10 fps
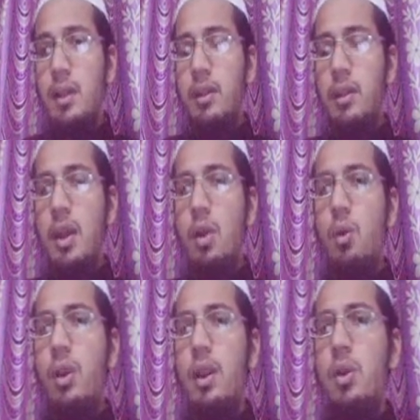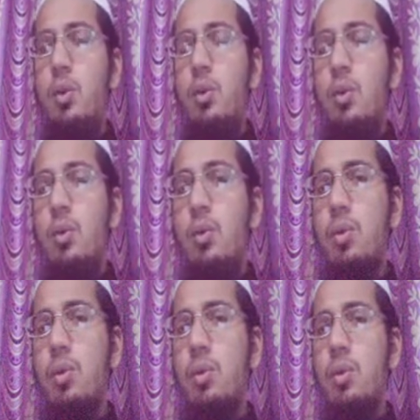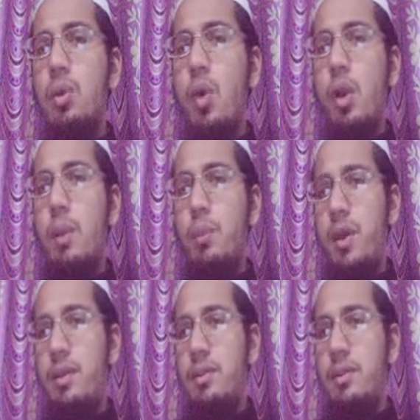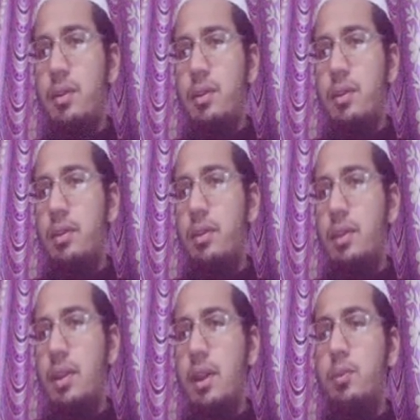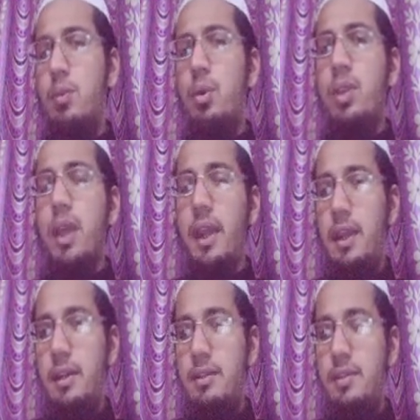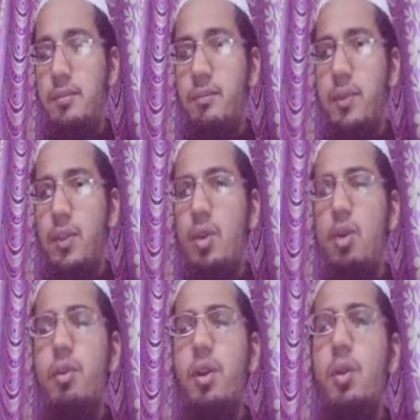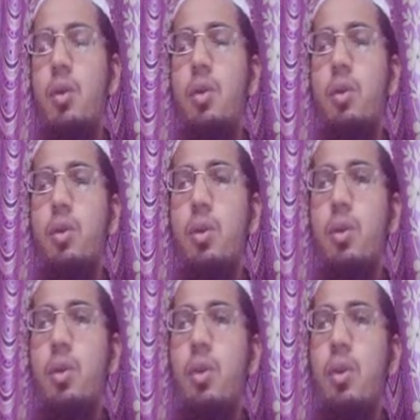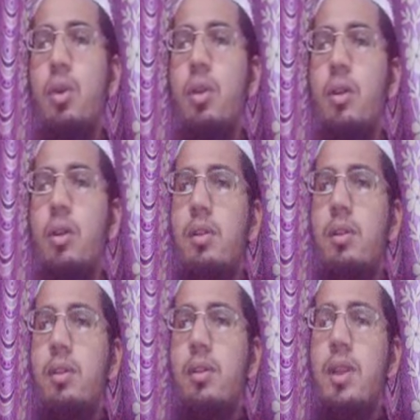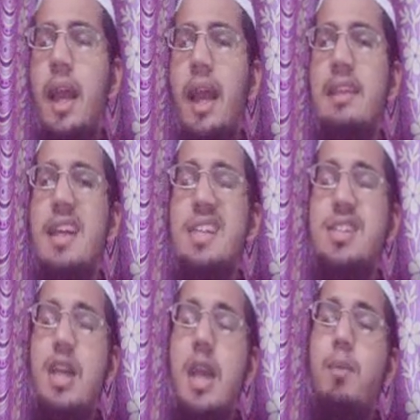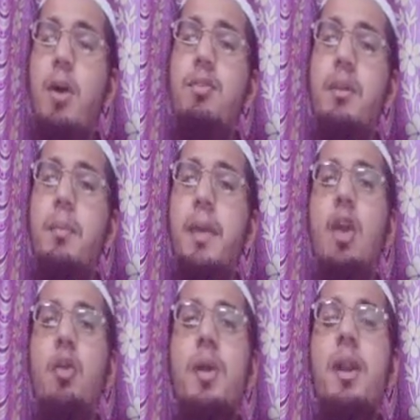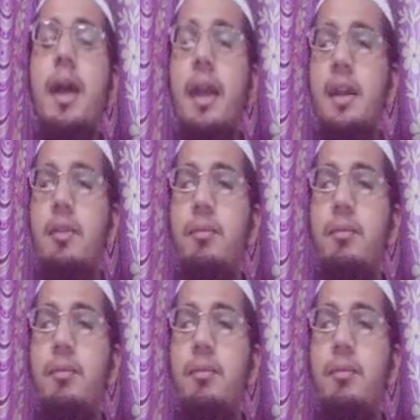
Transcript: there are only two nodal points, that is both ends. Now, we do not know the exact shape of the bending moment diagram,